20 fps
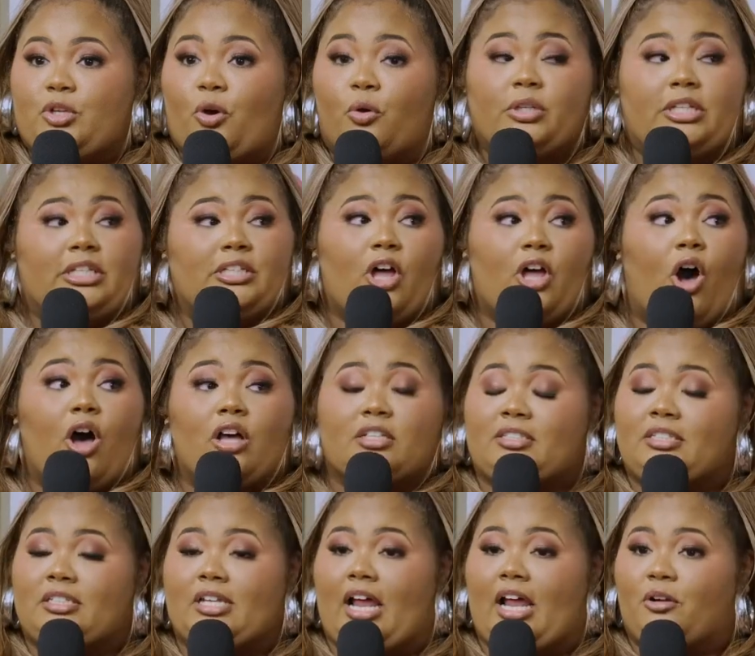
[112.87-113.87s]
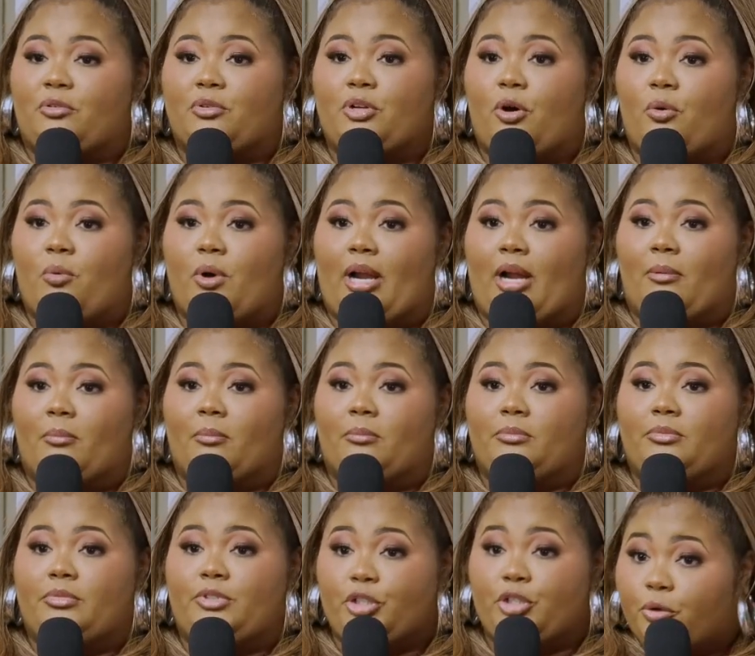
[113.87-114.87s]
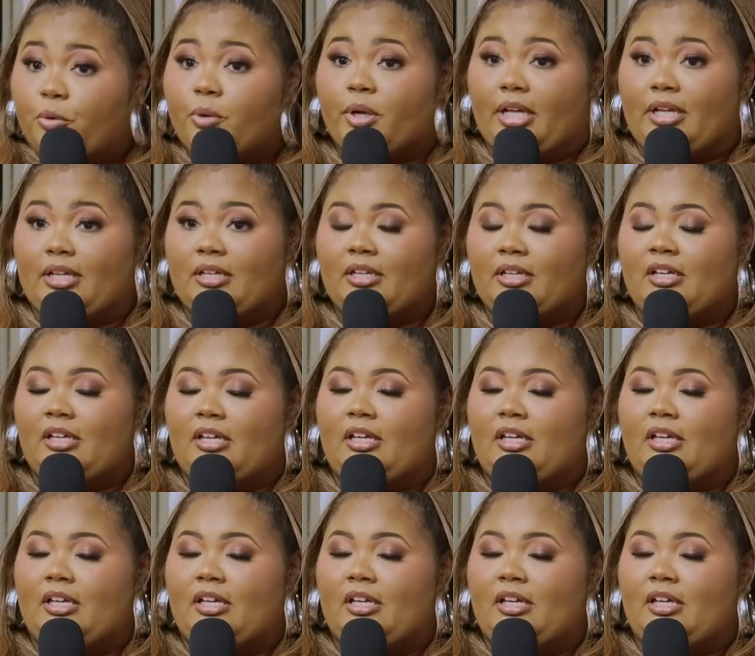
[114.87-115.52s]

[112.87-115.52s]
totally lost and I don't know what I'm doing.